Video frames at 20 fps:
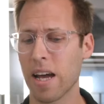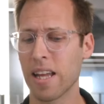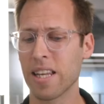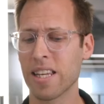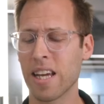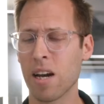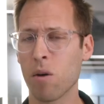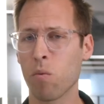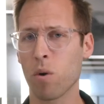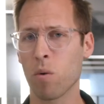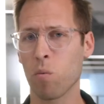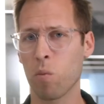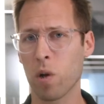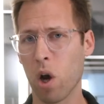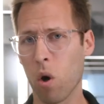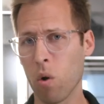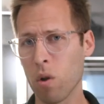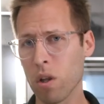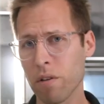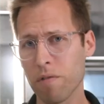And yet when we
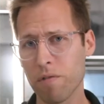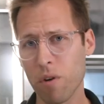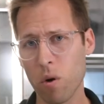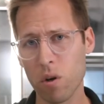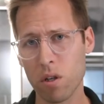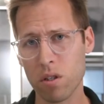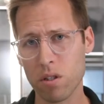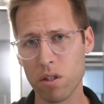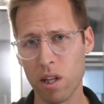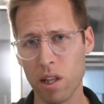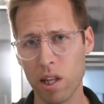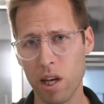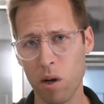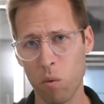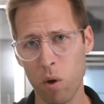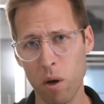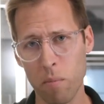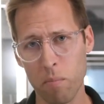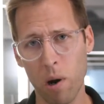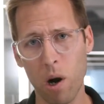only focus on that
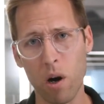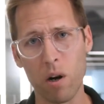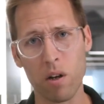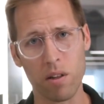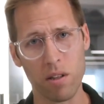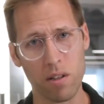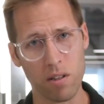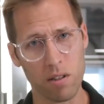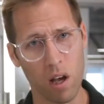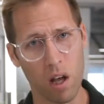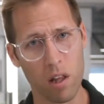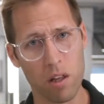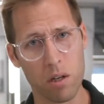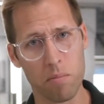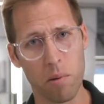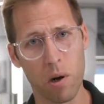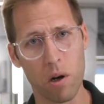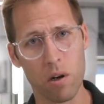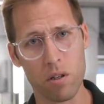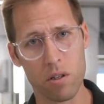one part, this other
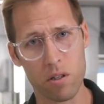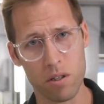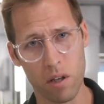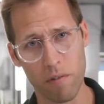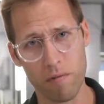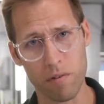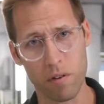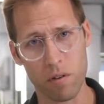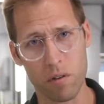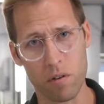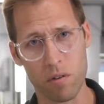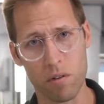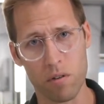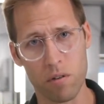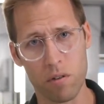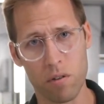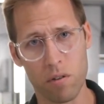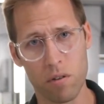part suffers.